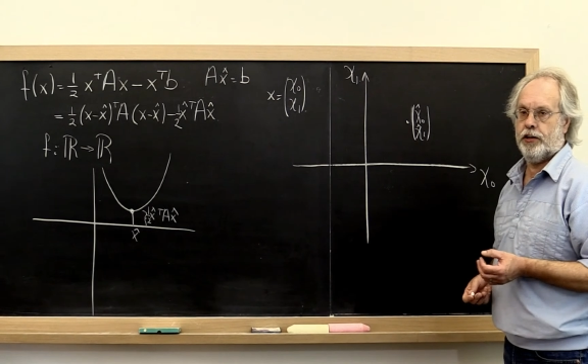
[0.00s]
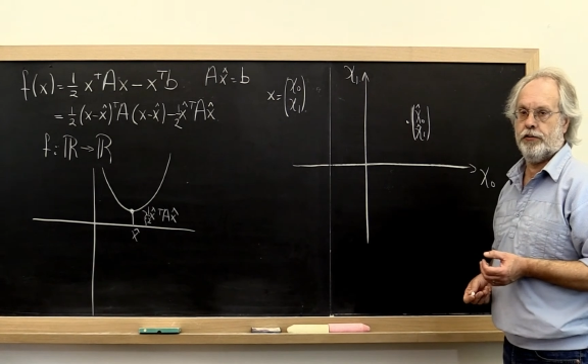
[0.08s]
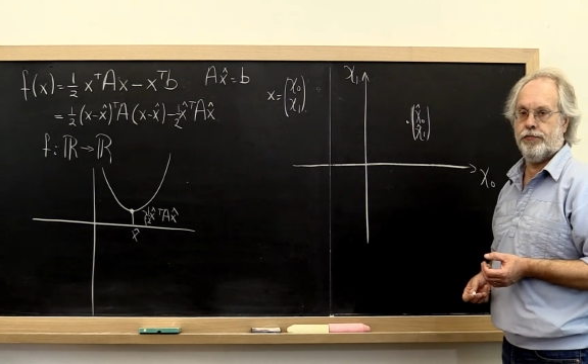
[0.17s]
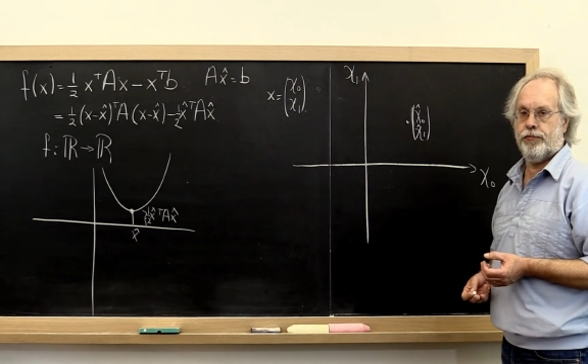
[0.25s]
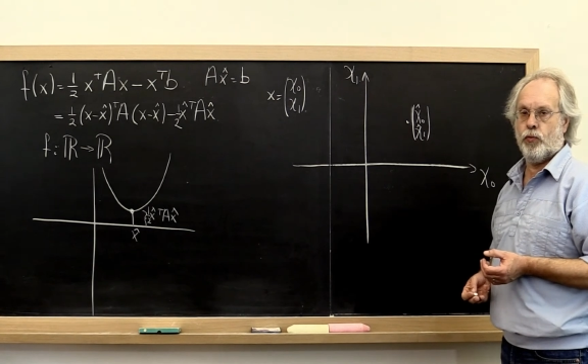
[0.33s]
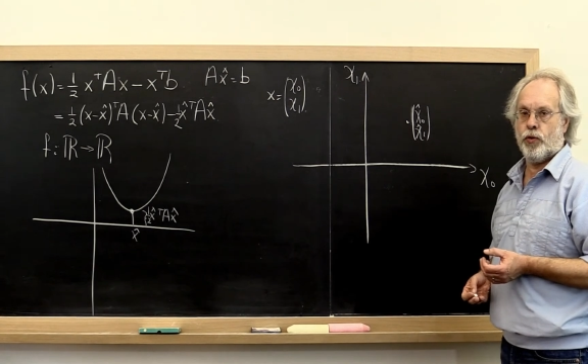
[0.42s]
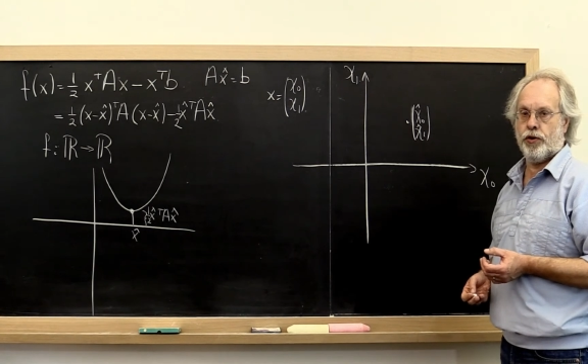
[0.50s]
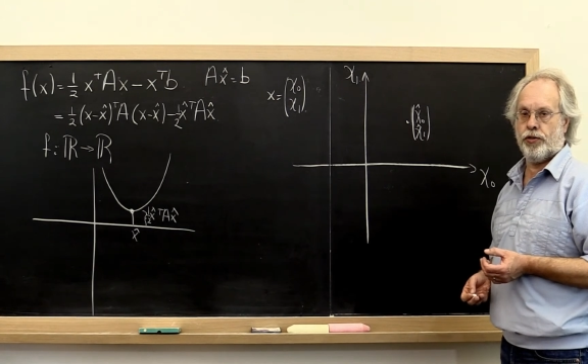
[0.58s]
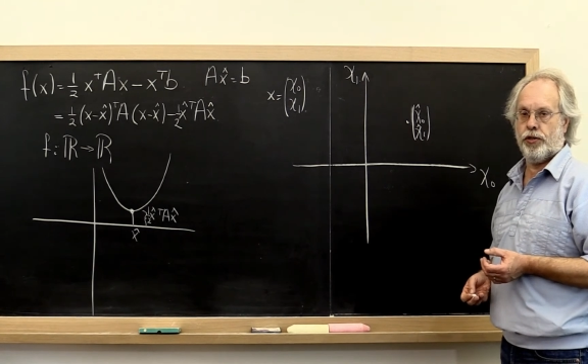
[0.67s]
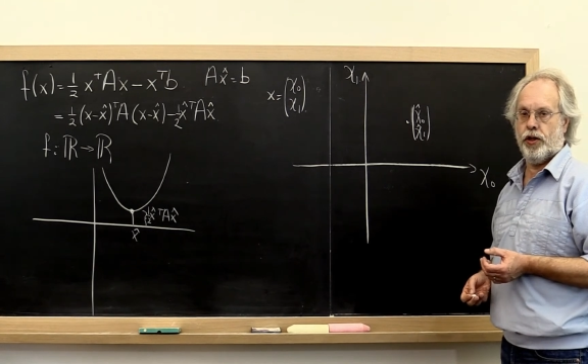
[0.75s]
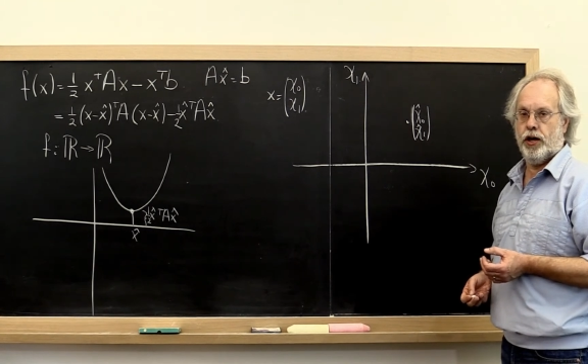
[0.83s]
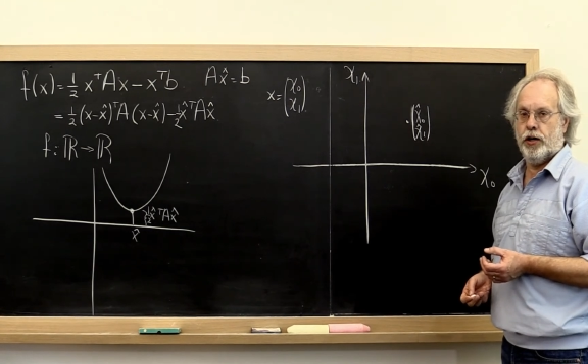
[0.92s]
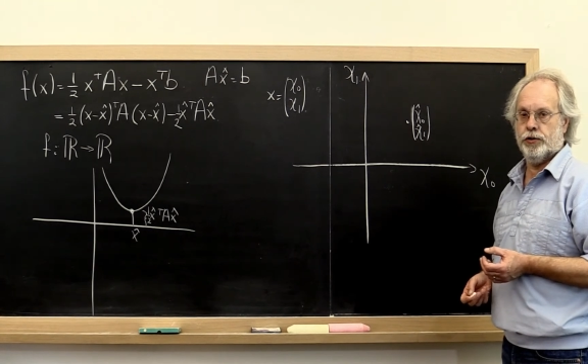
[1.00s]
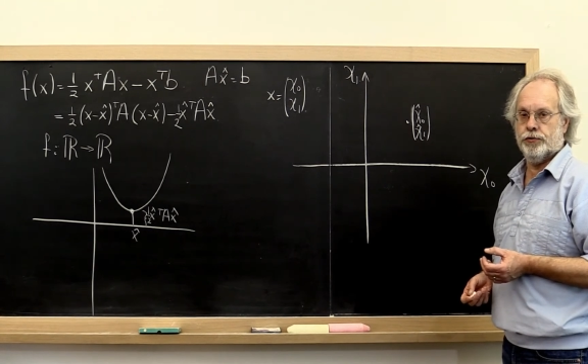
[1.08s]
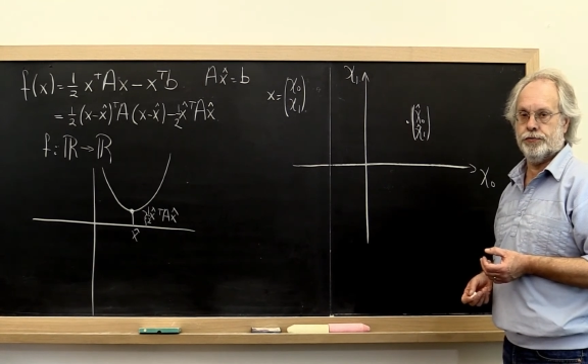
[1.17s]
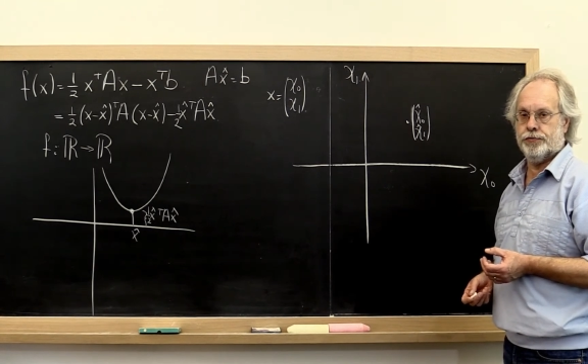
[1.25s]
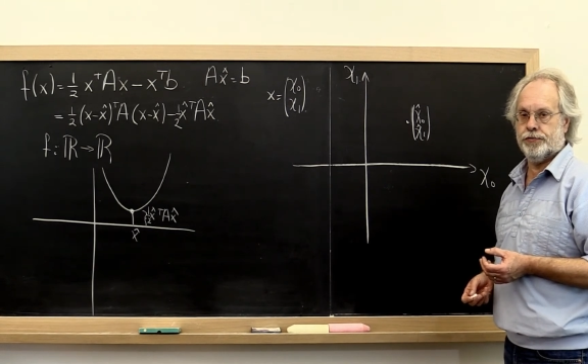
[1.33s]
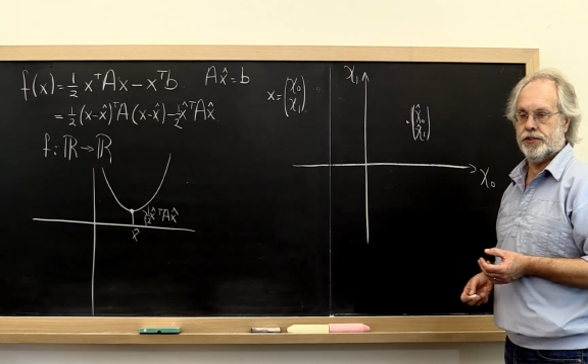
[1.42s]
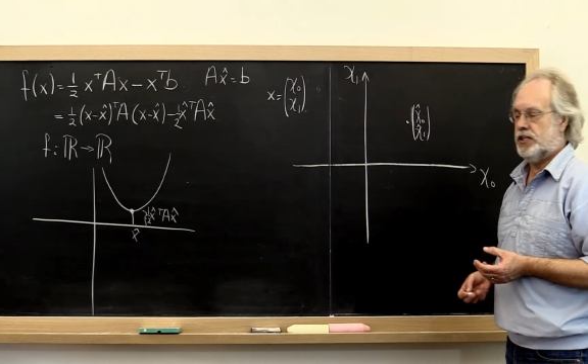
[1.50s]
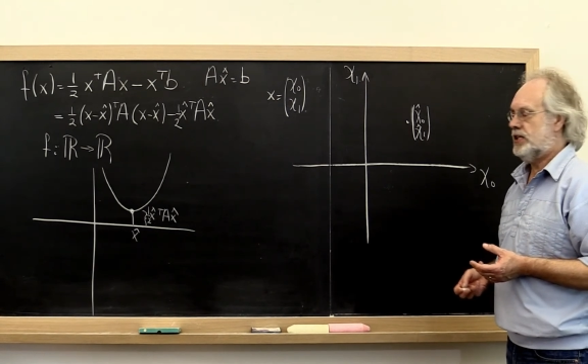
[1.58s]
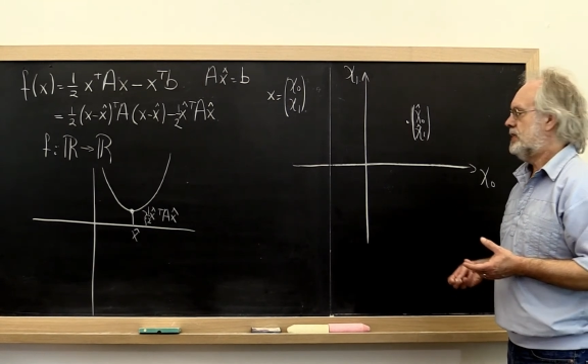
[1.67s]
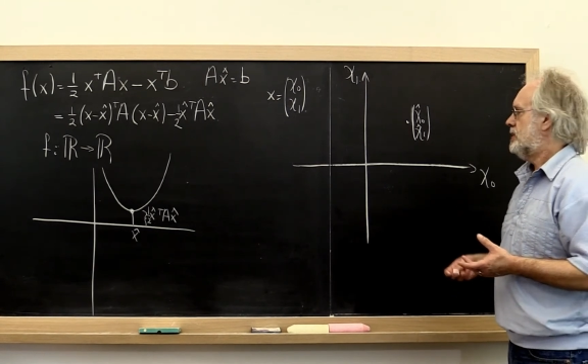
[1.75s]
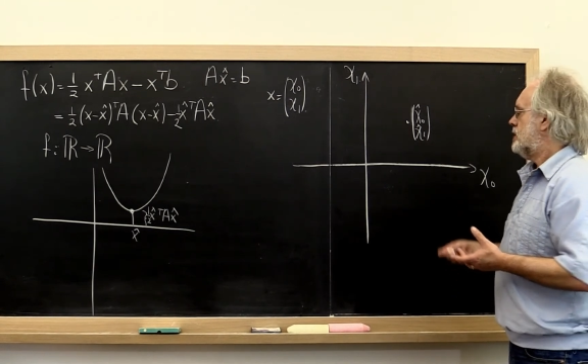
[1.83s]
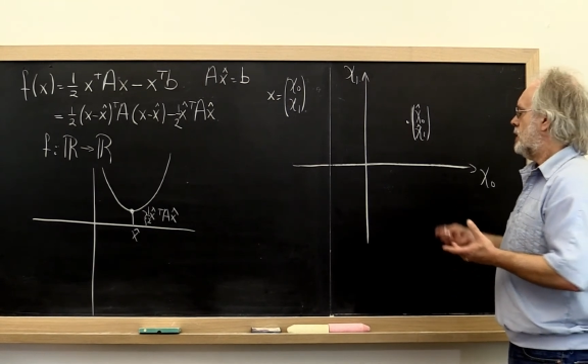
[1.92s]
and forth of
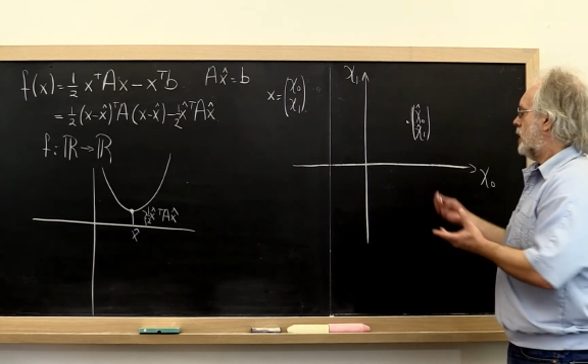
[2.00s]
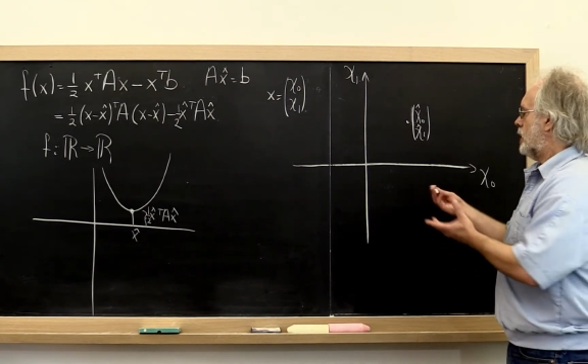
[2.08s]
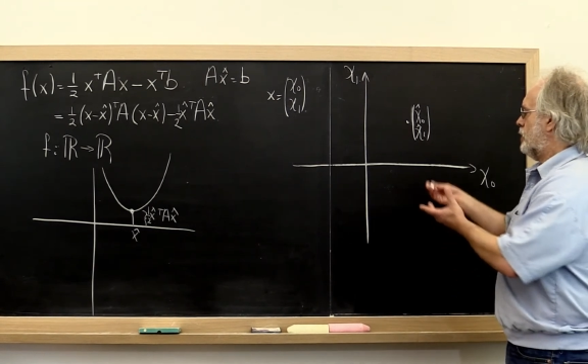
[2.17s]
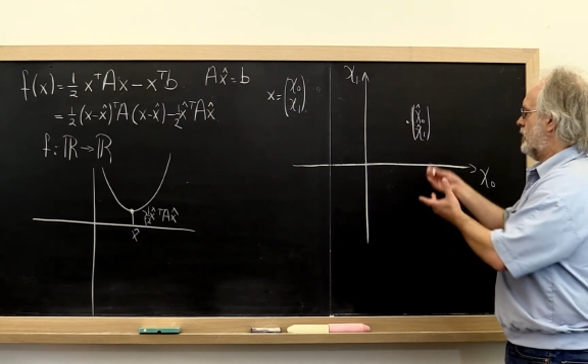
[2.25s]
are